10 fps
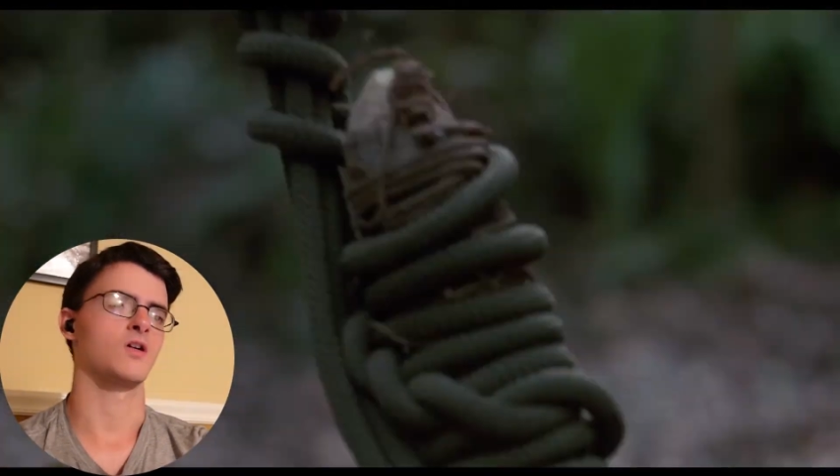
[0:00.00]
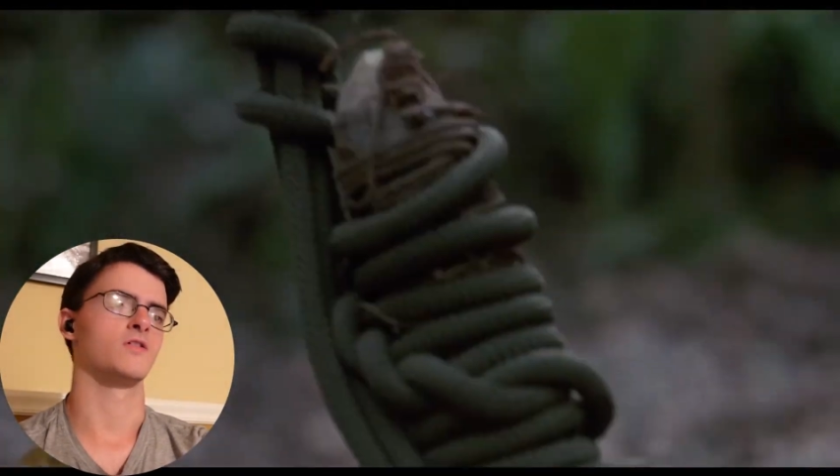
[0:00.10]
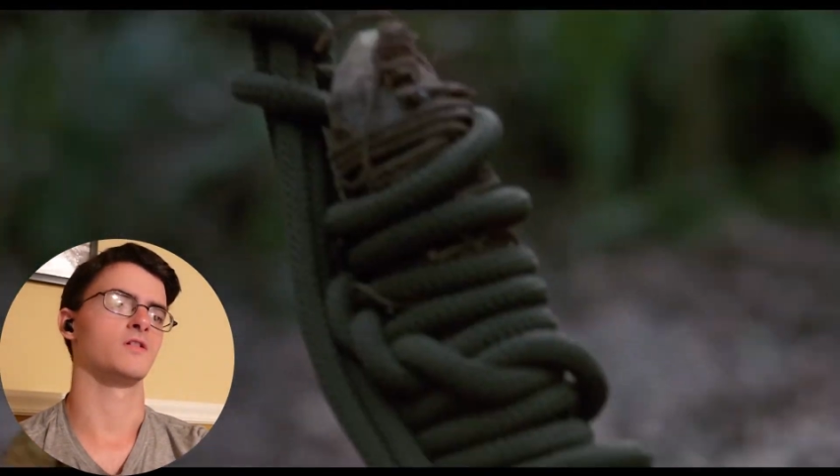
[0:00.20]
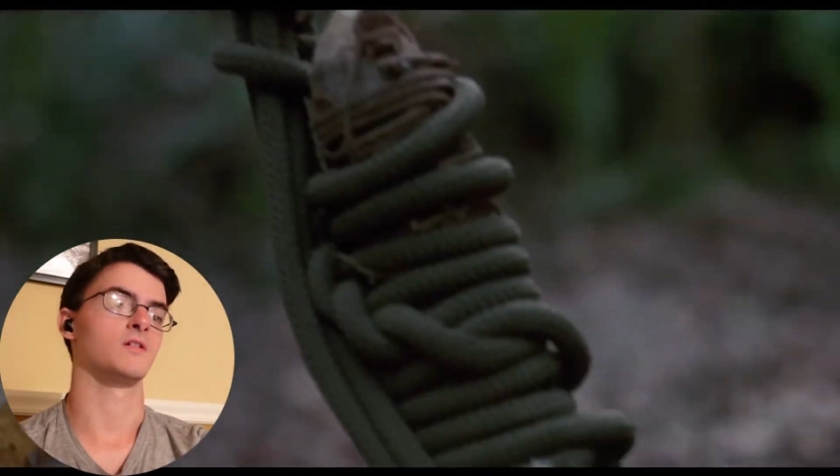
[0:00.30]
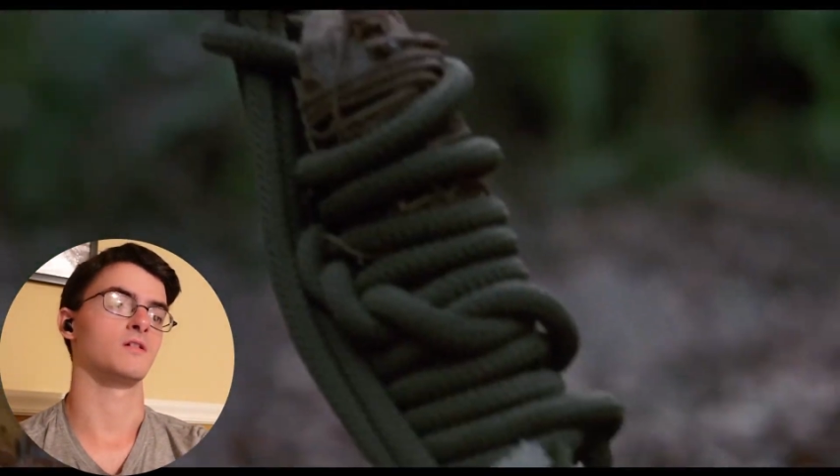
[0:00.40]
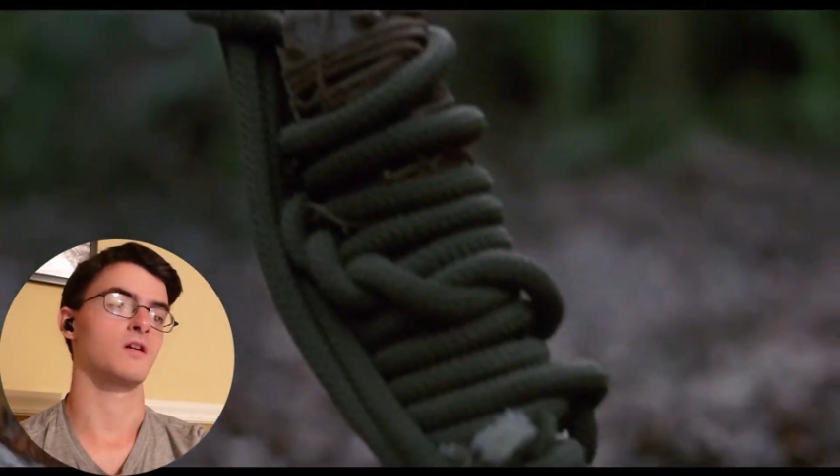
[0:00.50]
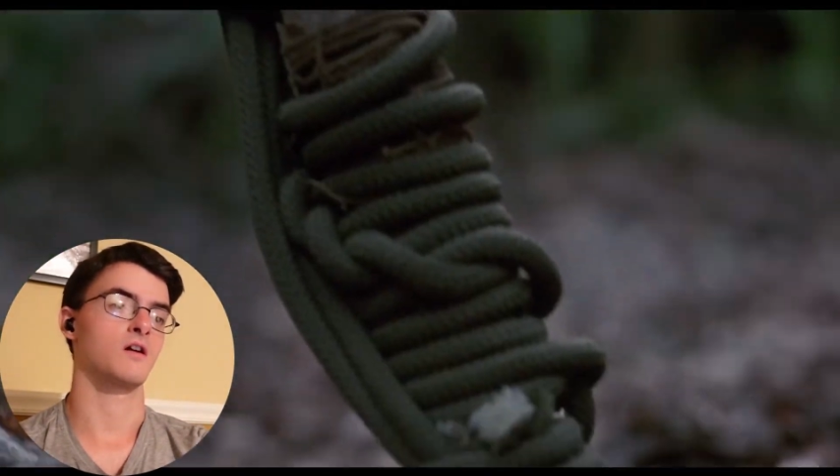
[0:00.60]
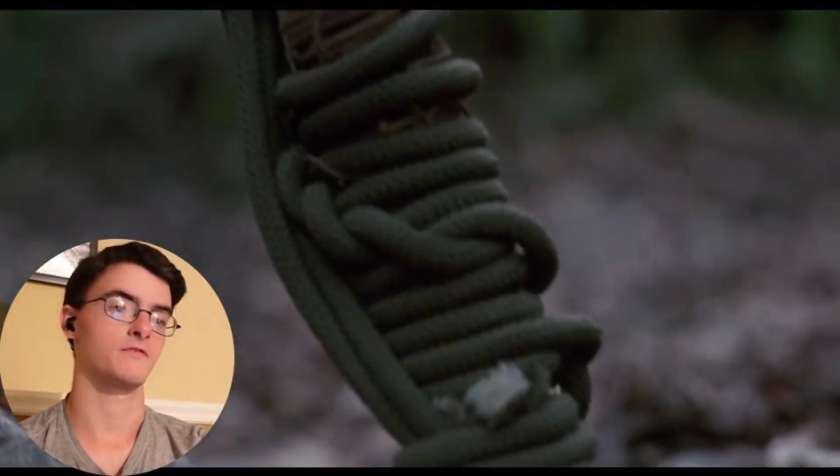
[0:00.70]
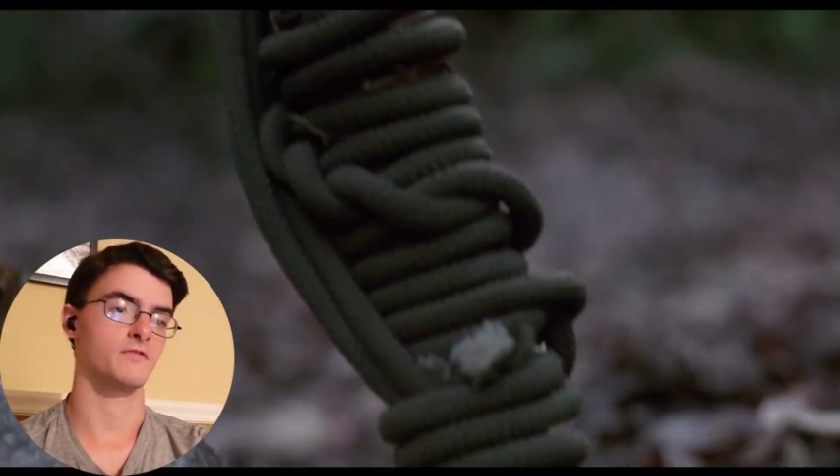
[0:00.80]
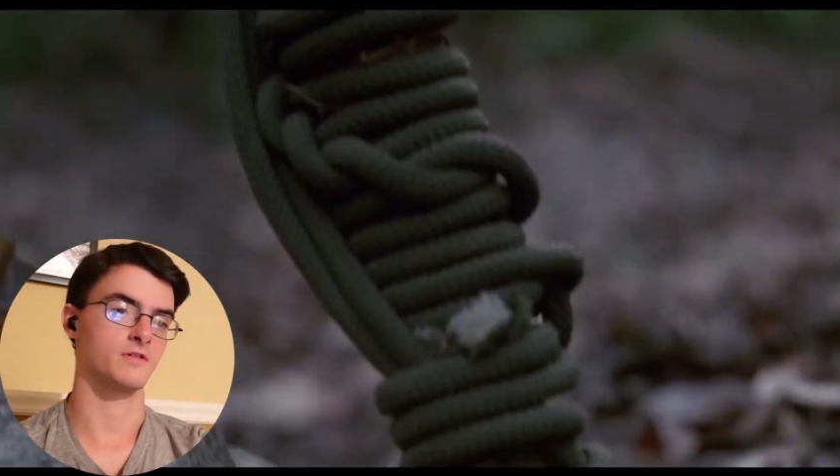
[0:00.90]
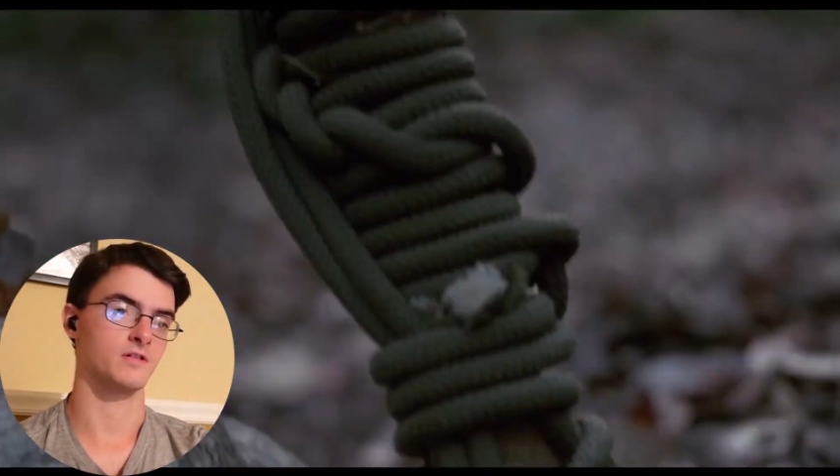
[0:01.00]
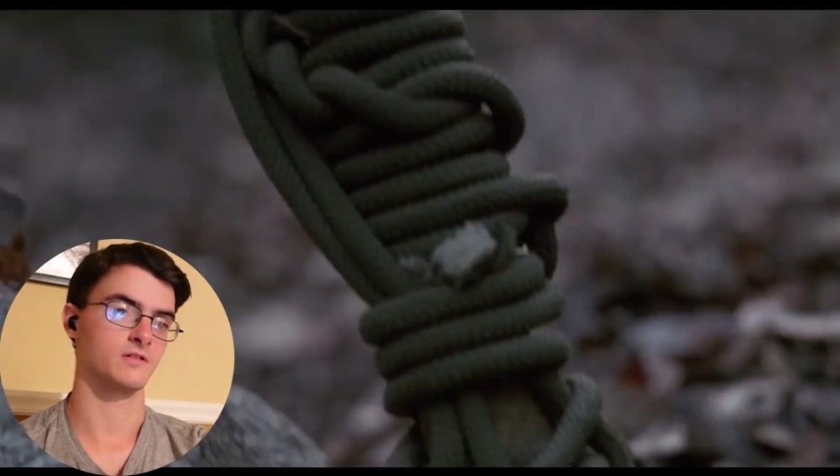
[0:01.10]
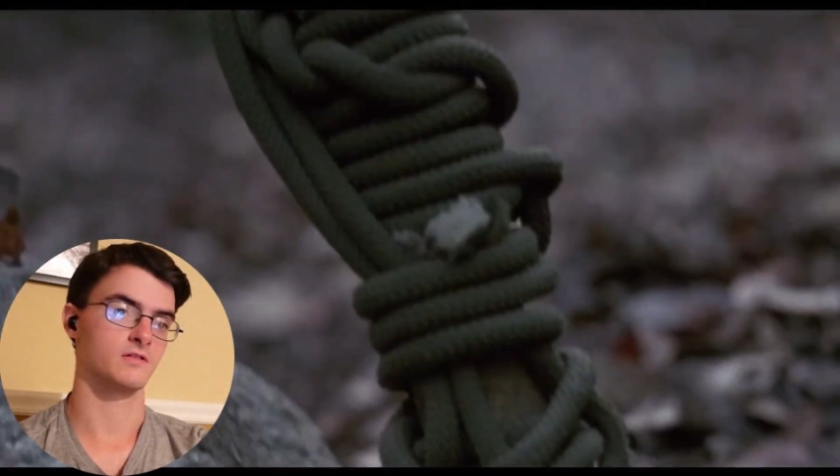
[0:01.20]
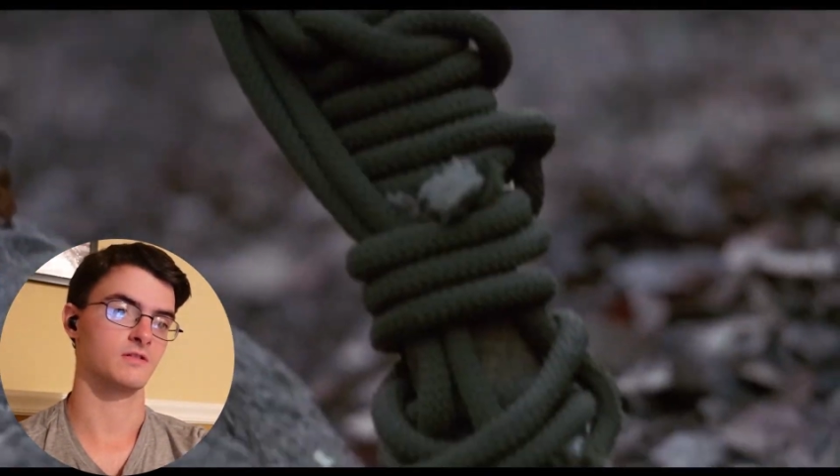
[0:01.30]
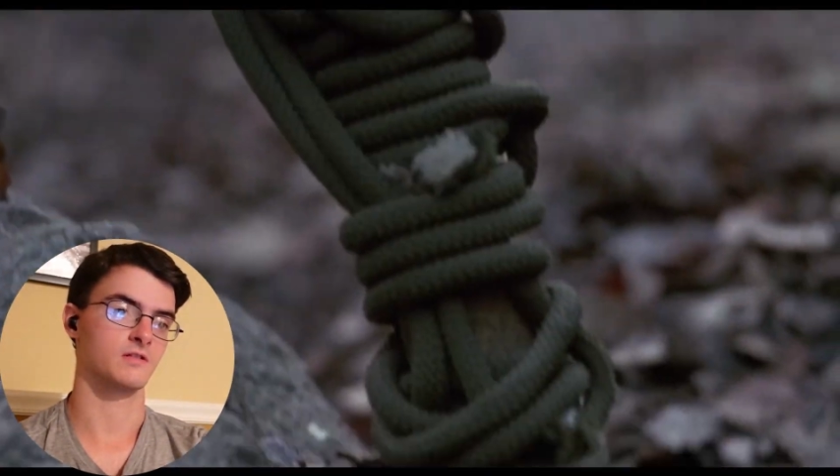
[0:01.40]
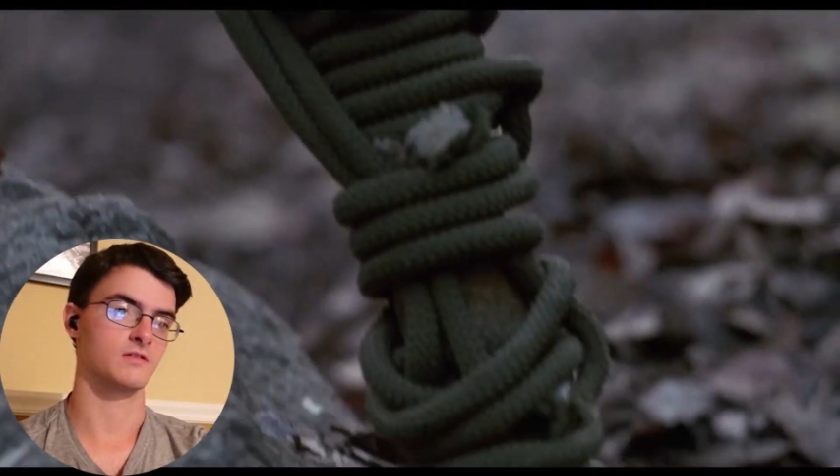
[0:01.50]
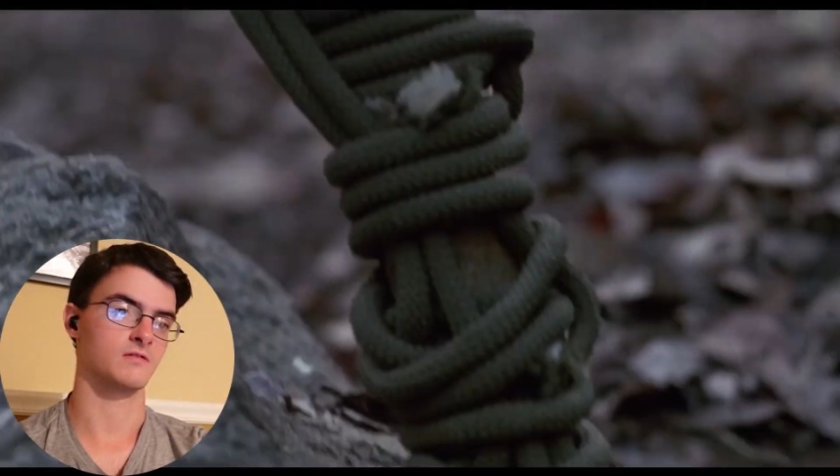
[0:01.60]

Oh, you're gonna cover it so